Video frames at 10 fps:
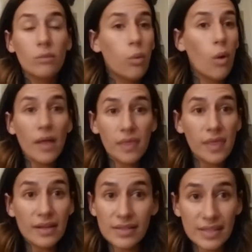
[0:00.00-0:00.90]
What
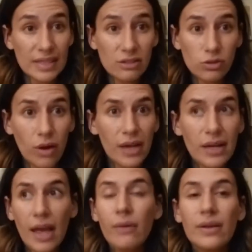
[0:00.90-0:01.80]
this is
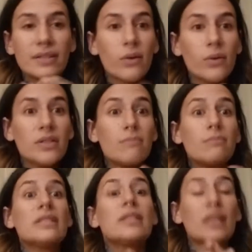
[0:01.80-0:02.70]
right now is going to
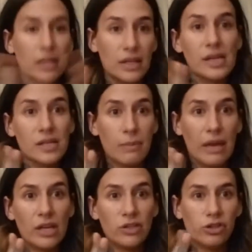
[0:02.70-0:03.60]
mystically
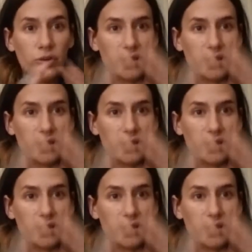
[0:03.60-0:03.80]
expand you.